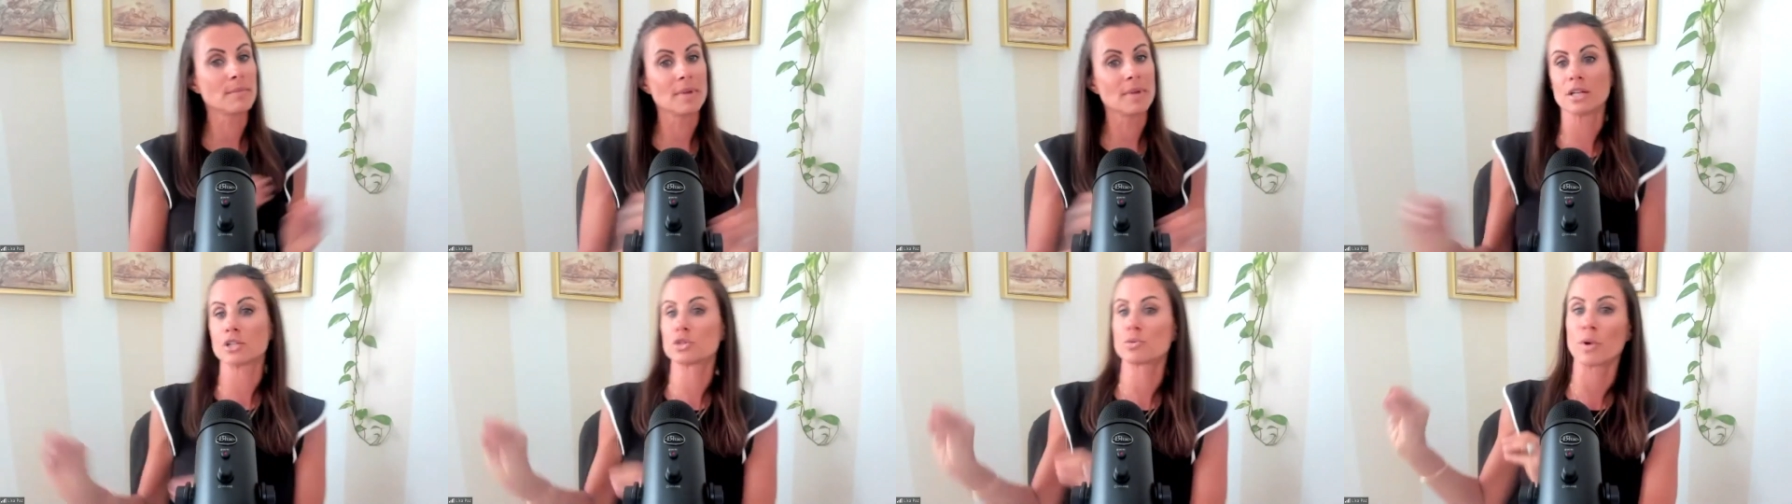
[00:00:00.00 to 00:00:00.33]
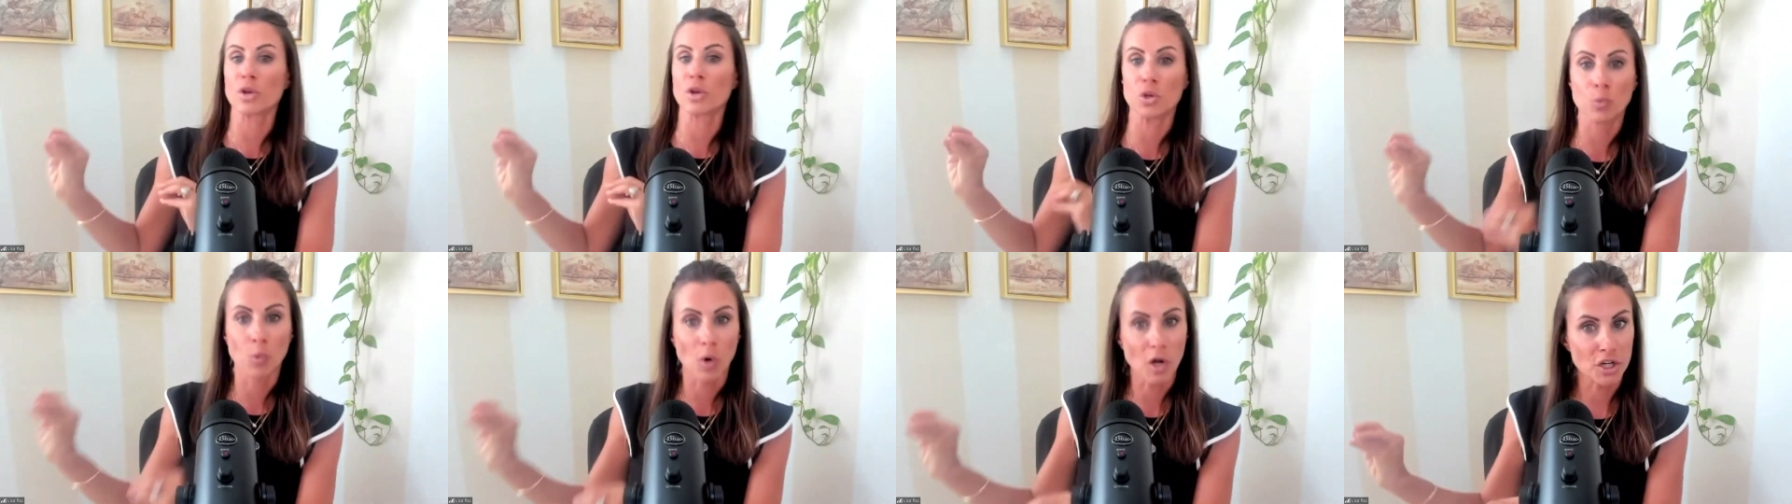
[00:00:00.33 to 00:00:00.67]
mean it's
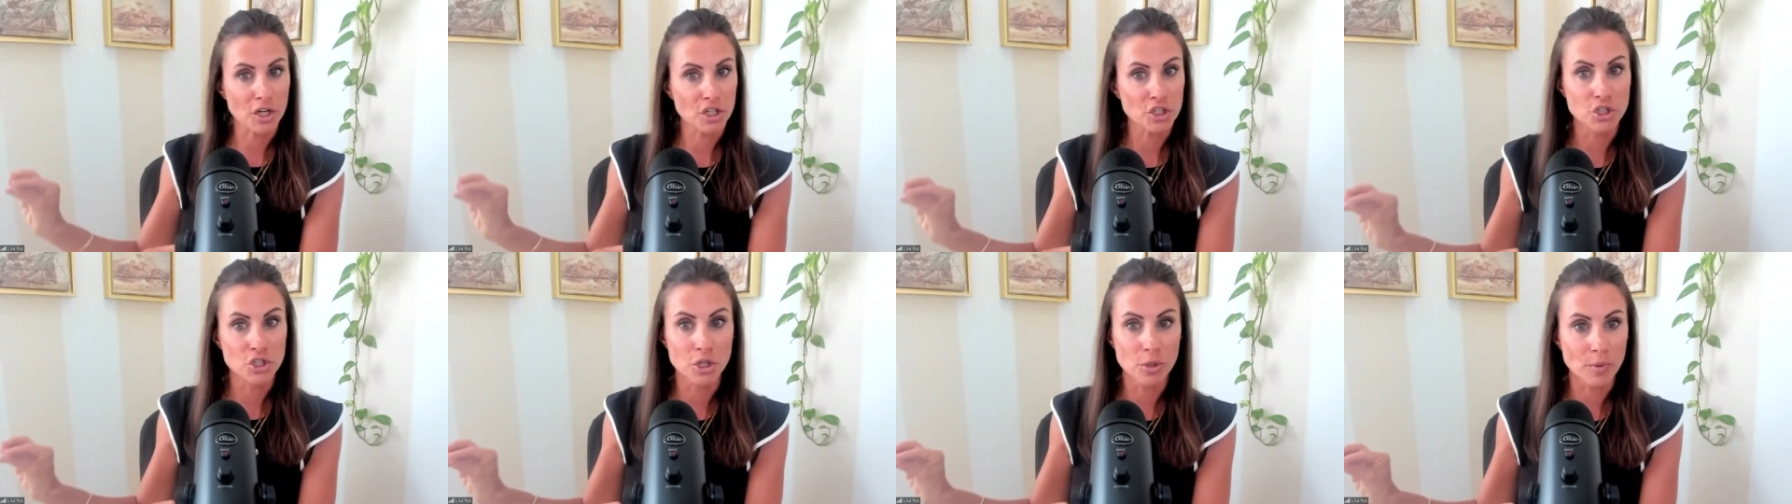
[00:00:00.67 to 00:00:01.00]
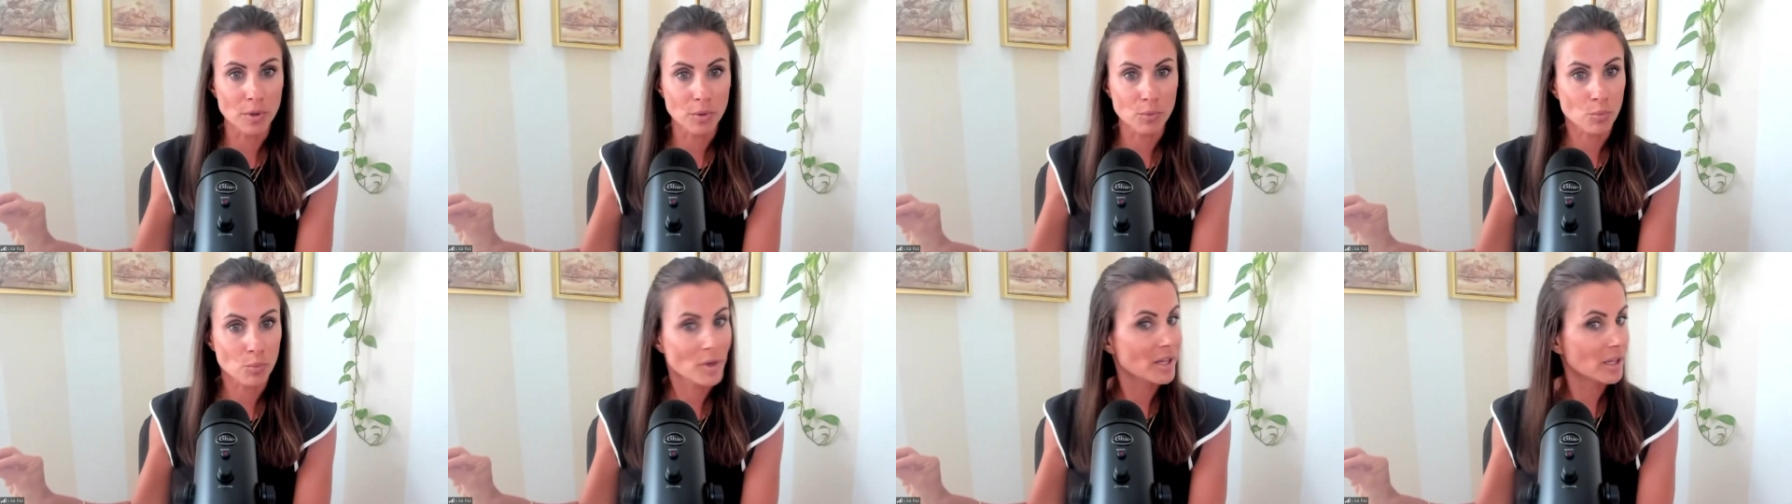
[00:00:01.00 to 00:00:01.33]
what you want to do
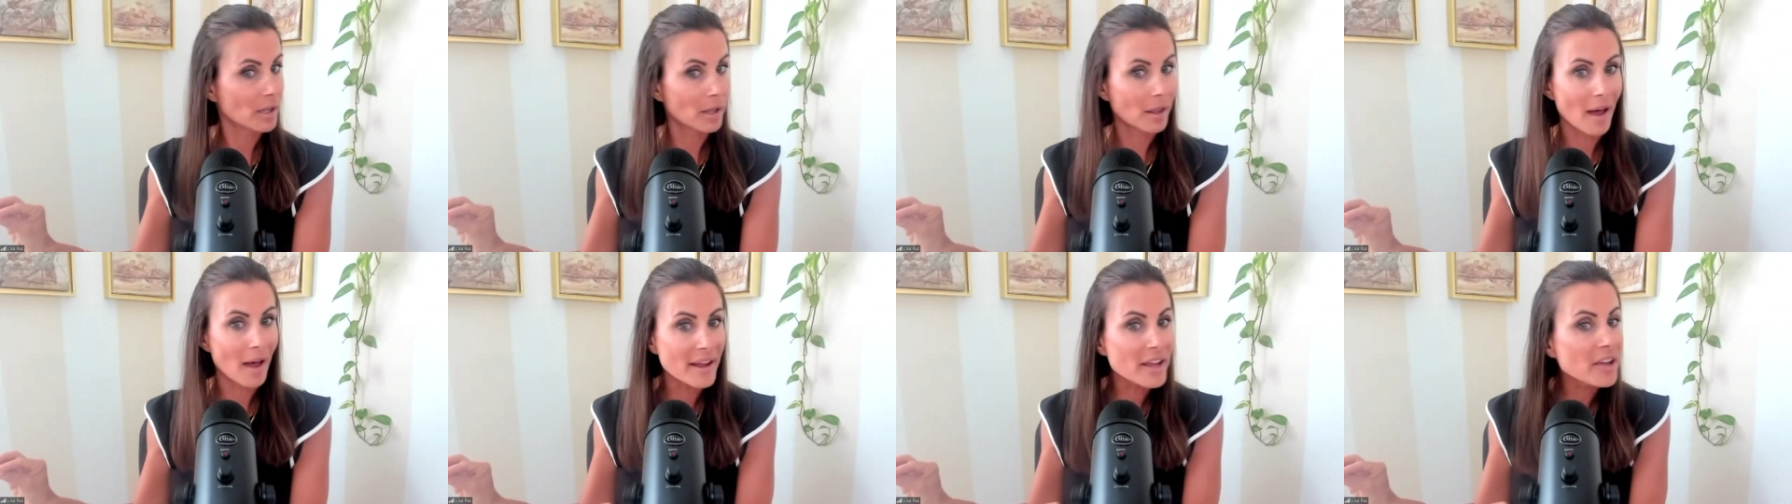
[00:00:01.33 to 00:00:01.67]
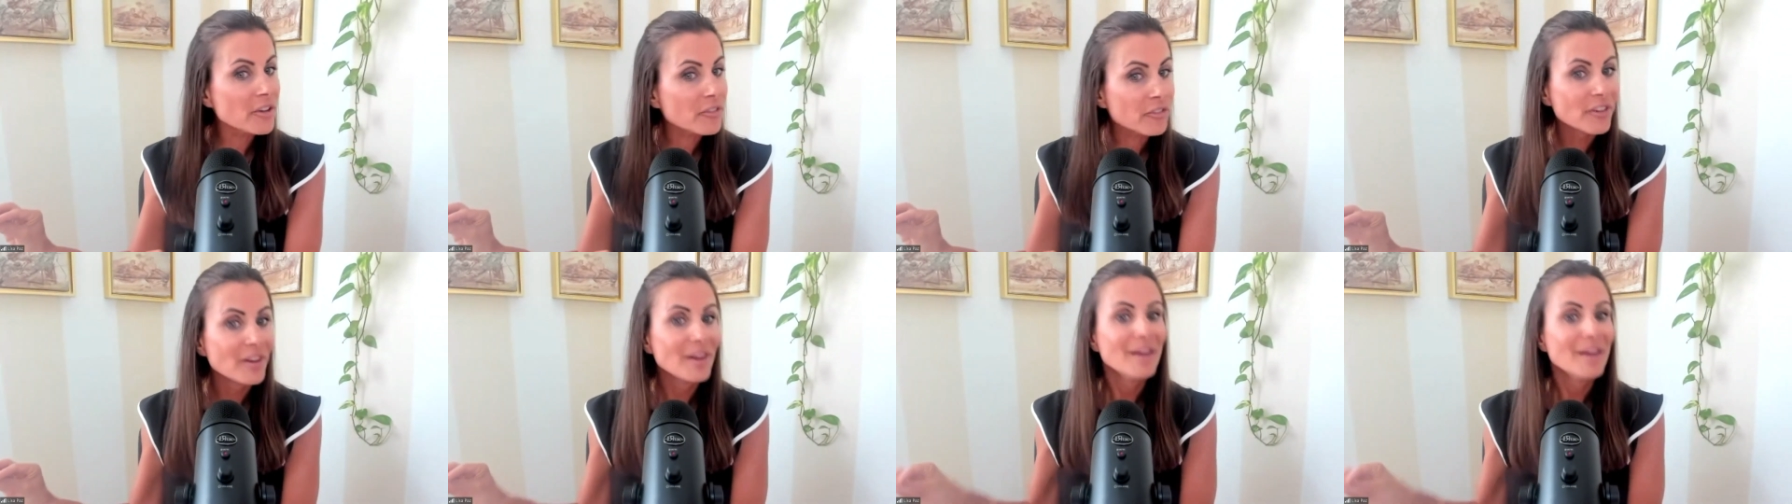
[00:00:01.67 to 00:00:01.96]
in real life.